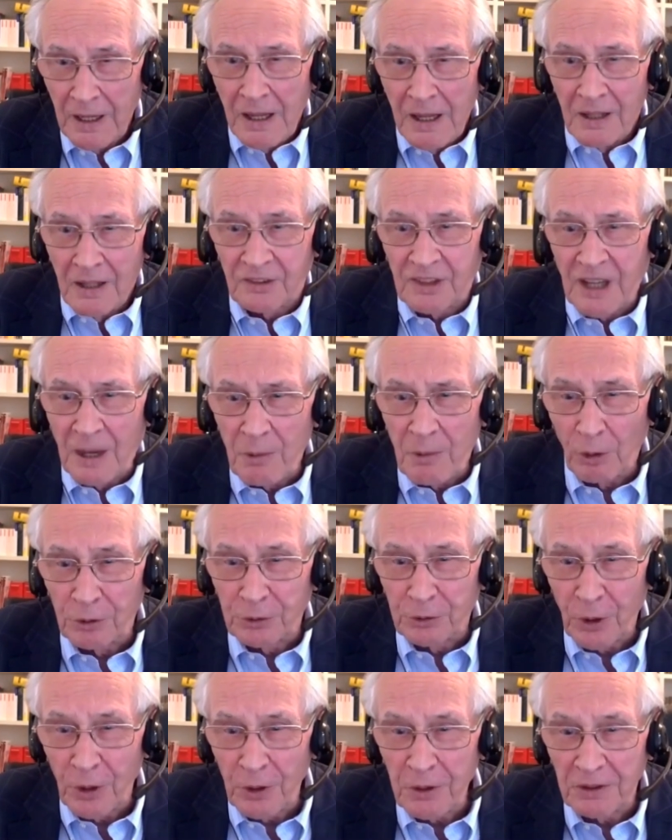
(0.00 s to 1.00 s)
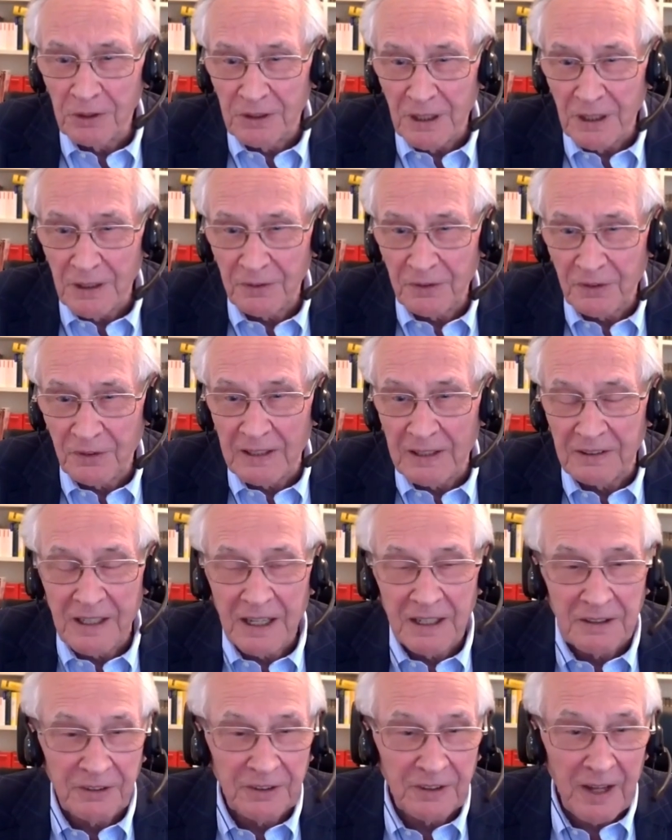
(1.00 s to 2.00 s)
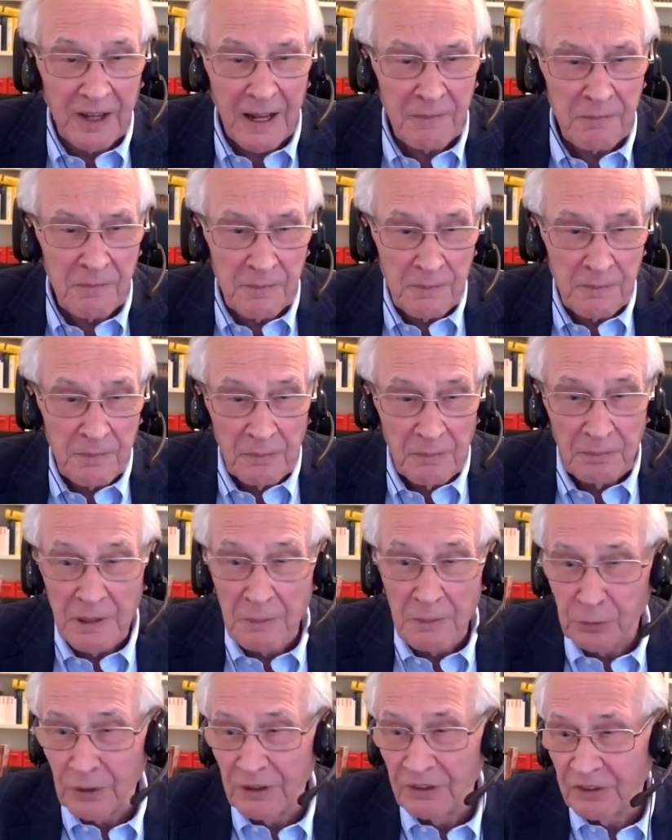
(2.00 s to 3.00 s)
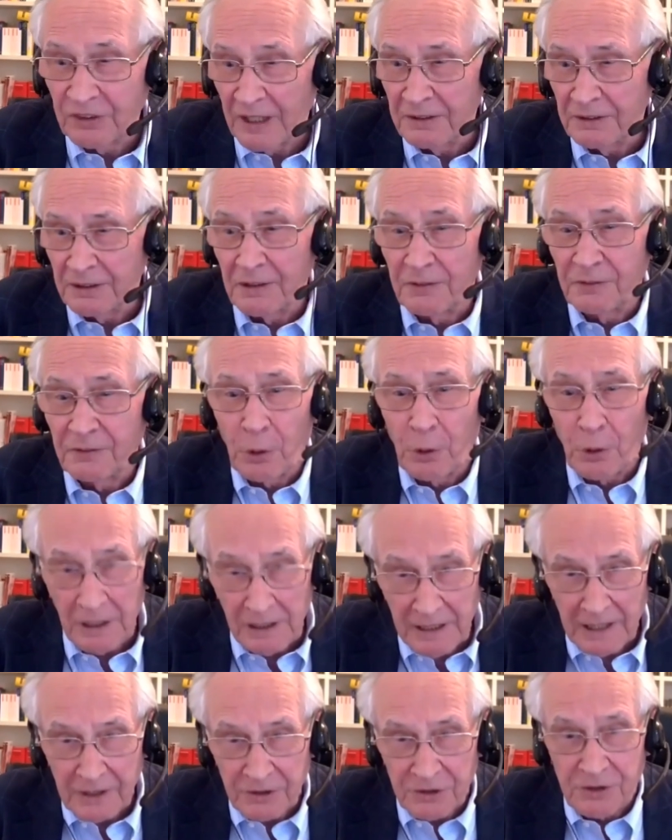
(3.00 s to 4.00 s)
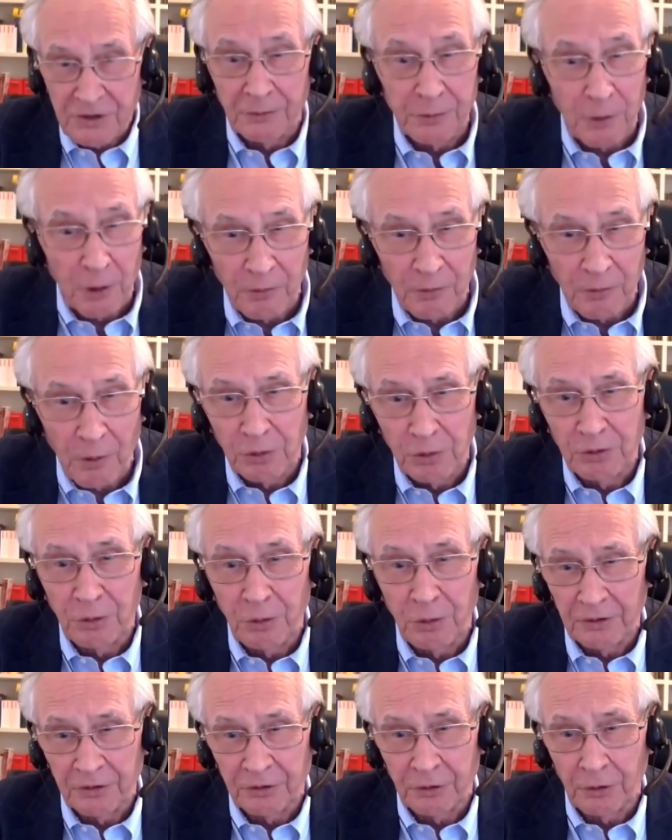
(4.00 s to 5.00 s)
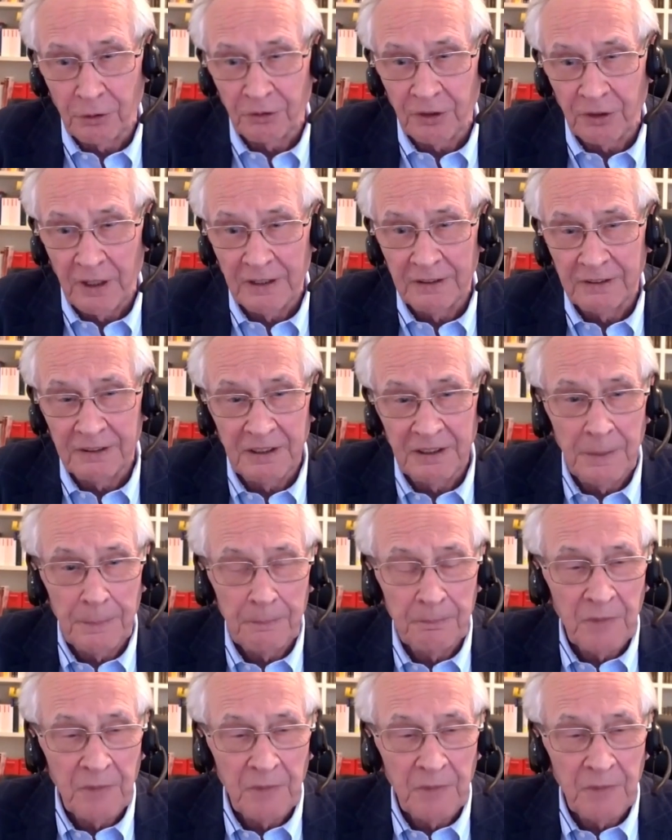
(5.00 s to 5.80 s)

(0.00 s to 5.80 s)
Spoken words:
some alternatives that can then be presented for election, for vote to the society.